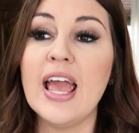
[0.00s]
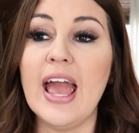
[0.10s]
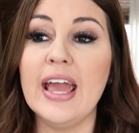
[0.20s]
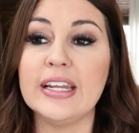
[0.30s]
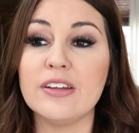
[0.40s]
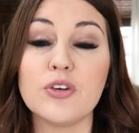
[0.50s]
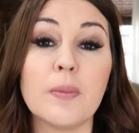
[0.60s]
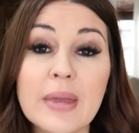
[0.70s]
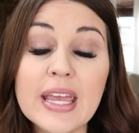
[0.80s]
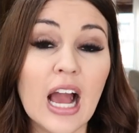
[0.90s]
And for
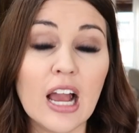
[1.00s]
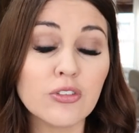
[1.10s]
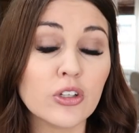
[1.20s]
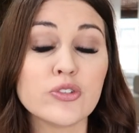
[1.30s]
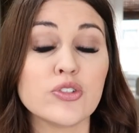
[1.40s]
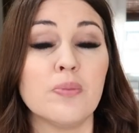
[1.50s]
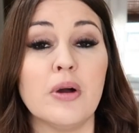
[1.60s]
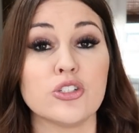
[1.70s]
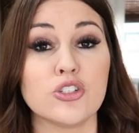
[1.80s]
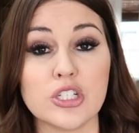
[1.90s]
me, I've learned so
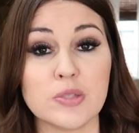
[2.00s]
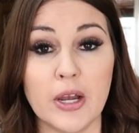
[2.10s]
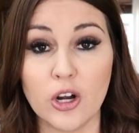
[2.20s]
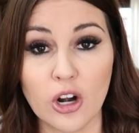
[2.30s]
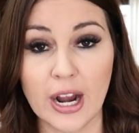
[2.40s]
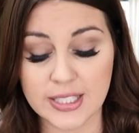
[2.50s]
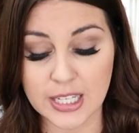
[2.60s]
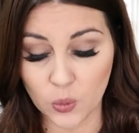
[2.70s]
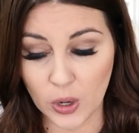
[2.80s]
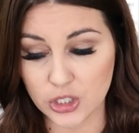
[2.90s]
much just by her
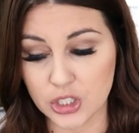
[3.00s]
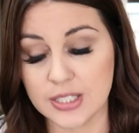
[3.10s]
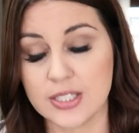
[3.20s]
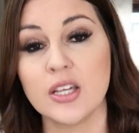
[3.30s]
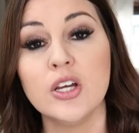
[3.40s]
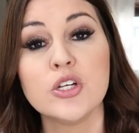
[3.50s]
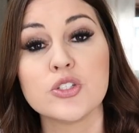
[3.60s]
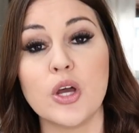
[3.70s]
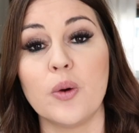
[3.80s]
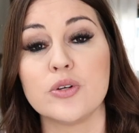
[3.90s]
asking questions.
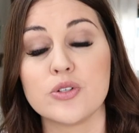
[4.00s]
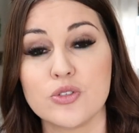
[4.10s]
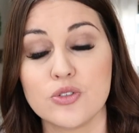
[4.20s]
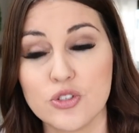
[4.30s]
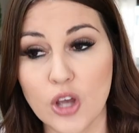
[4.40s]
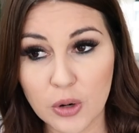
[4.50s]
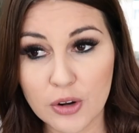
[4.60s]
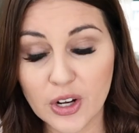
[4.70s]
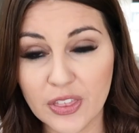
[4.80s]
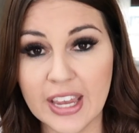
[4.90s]
So don't
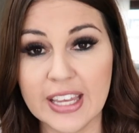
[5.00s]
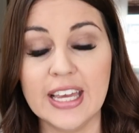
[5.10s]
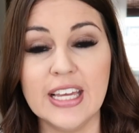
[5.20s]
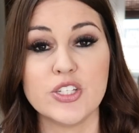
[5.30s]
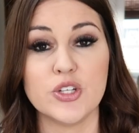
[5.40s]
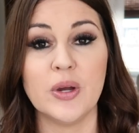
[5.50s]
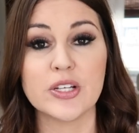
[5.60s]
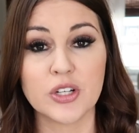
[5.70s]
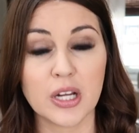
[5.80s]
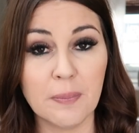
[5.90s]
overthink it. You
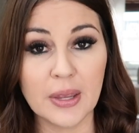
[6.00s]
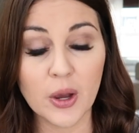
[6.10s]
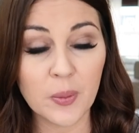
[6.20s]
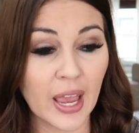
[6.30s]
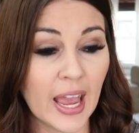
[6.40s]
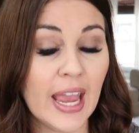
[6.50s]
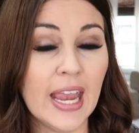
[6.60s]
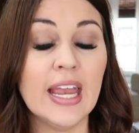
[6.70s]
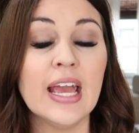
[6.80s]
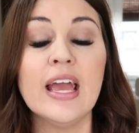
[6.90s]
guys are gonna be
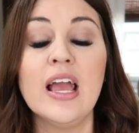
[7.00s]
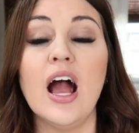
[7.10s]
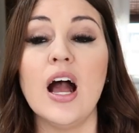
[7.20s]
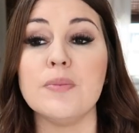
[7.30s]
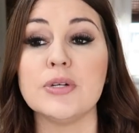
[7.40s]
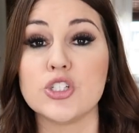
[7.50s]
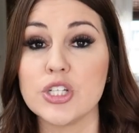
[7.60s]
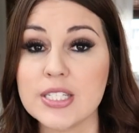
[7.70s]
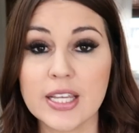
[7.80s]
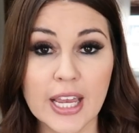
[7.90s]
okay. Um,
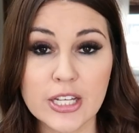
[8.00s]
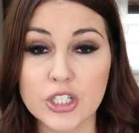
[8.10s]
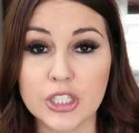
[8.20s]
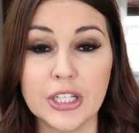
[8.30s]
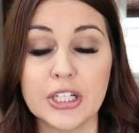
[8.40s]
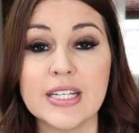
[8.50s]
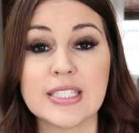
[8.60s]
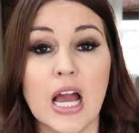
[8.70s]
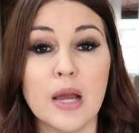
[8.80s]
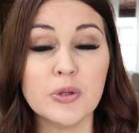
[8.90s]
just in case you're
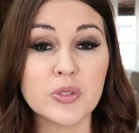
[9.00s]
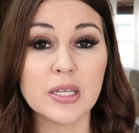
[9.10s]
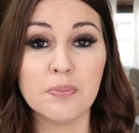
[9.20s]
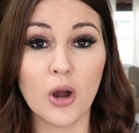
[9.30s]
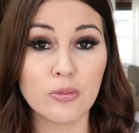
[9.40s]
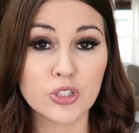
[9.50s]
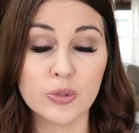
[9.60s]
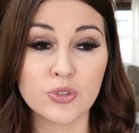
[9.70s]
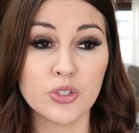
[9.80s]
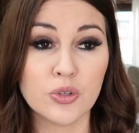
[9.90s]
curious, I'm using Bob
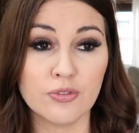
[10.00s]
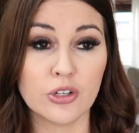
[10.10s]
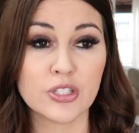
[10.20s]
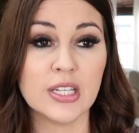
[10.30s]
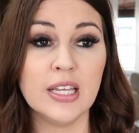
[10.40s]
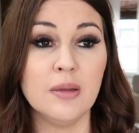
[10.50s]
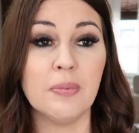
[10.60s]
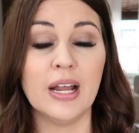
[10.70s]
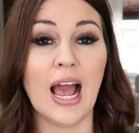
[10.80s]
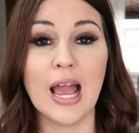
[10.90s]
Jones University,
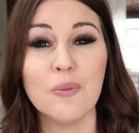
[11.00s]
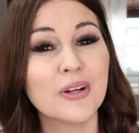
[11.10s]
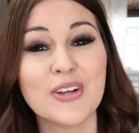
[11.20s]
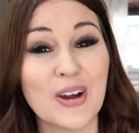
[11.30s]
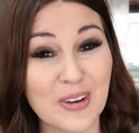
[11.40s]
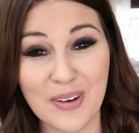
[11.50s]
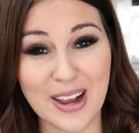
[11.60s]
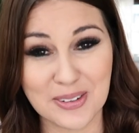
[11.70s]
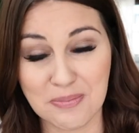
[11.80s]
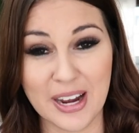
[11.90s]
but I would not go
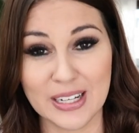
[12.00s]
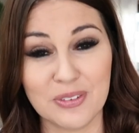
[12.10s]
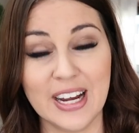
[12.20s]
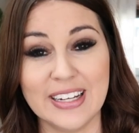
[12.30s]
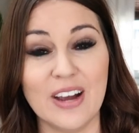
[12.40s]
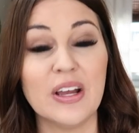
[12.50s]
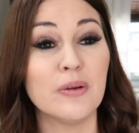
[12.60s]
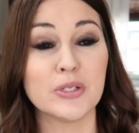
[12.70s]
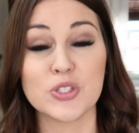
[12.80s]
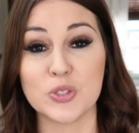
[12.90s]
out and find it right now. It
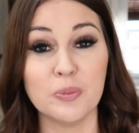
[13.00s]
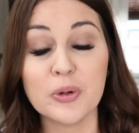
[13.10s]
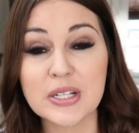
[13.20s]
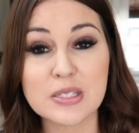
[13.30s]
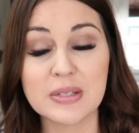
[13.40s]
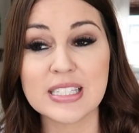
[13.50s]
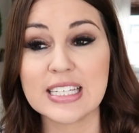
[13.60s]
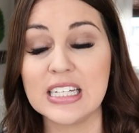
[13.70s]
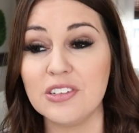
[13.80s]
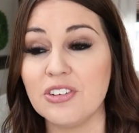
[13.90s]
was super
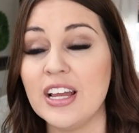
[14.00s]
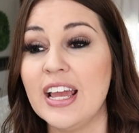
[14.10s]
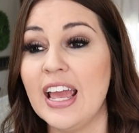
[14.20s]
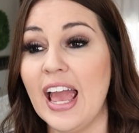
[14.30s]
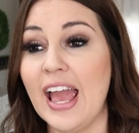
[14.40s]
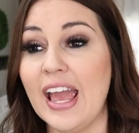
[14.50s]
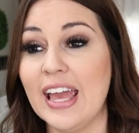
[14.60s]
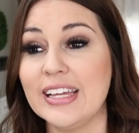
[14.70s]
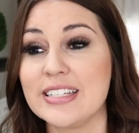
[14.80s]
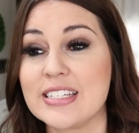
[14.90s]
expensive
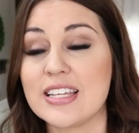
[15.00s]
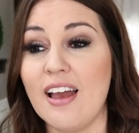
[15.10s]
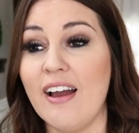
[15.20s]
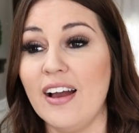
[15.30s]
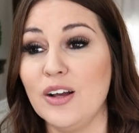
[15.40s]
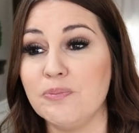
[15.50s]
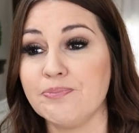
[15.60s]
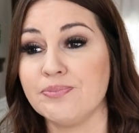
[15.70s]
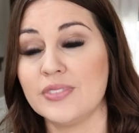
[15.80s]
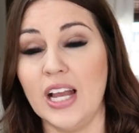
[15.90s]
and
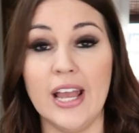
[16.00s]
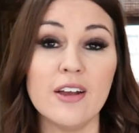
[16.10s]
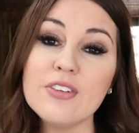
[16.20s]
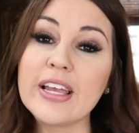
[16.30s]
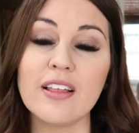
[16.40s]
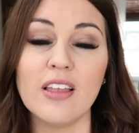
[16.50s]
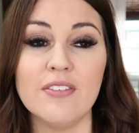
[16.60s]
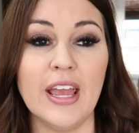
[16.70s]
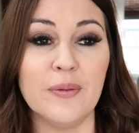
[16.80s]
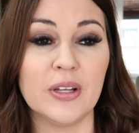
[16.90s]
um, I have like a
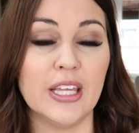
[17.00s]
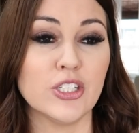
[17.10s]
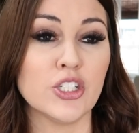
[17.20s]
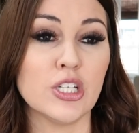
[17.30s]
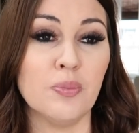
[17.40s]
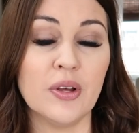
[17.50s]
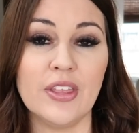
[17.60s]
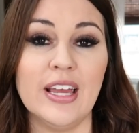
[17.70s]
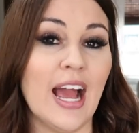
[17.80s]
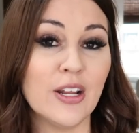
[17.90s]
love-hate relationship with
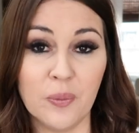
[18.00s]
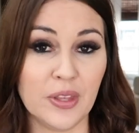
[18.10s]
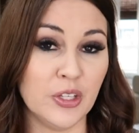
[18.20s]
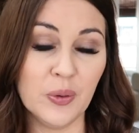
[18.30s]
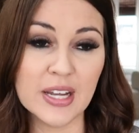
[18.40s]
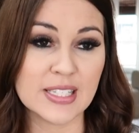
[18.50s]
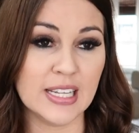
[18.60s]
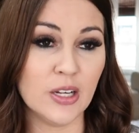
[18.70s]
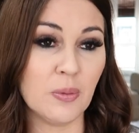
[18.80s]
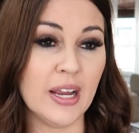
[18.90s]
it. I don't think you guys
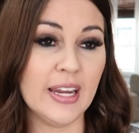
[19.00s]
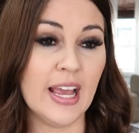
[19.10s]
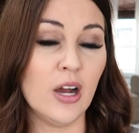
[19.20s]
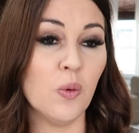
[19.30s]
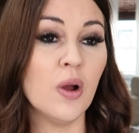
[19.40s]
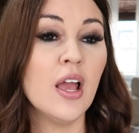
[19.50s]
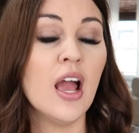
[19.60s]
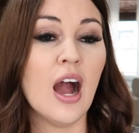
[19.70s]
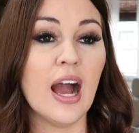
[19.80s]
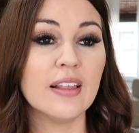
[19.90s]
need it right now.
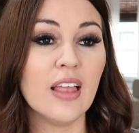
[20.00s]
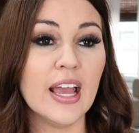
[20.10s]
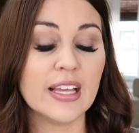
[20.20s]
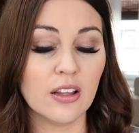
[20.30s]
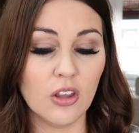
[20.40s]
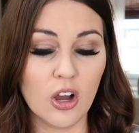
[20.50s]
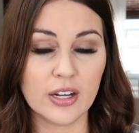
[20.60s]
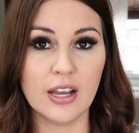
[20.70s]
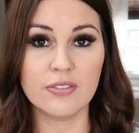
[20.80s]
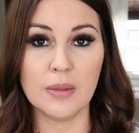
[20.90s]
I like a
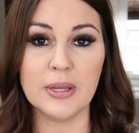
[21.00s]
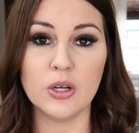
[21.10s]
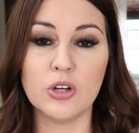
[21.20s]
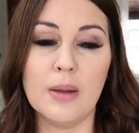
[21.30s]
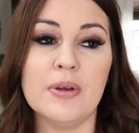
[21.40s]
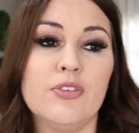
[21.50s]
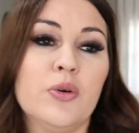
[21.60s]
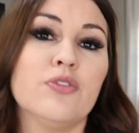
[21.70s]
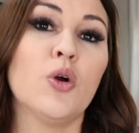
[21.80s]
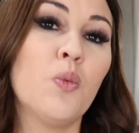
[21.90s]
lot of, let me go grab a
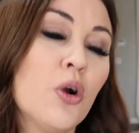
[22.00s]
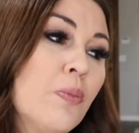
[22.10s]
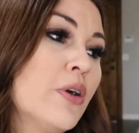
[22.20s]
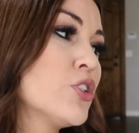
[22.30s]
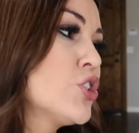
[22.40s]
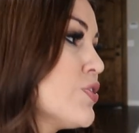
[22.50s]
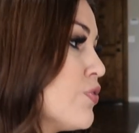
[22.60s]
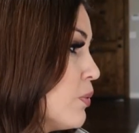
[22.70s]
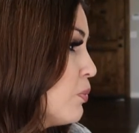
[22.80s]
few of her workbooks just for the